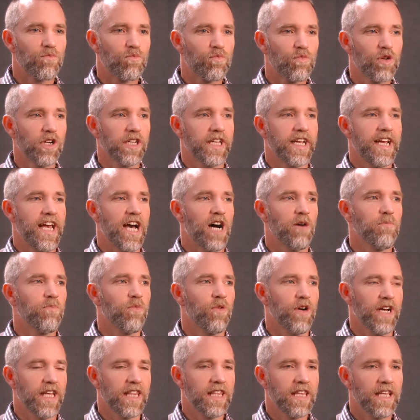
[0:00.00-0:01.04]
really help
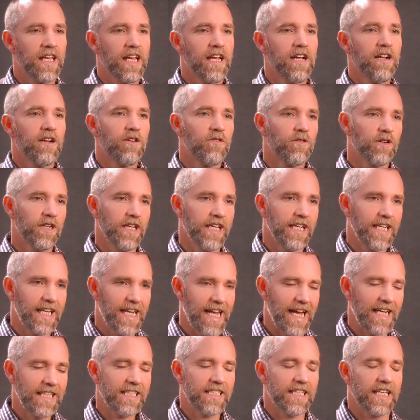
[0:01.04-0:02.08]
with, really
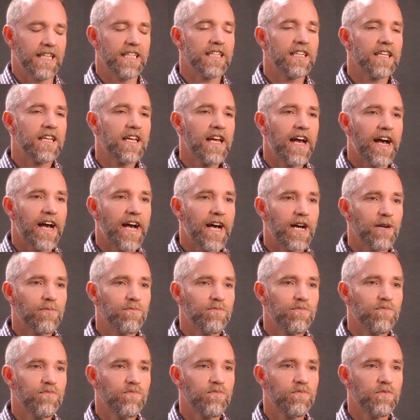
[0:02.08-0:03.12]
connects it
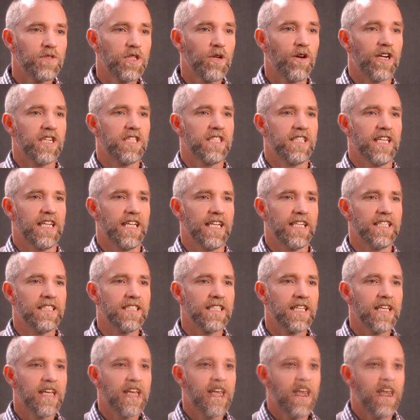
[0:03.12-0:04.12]
to our cities.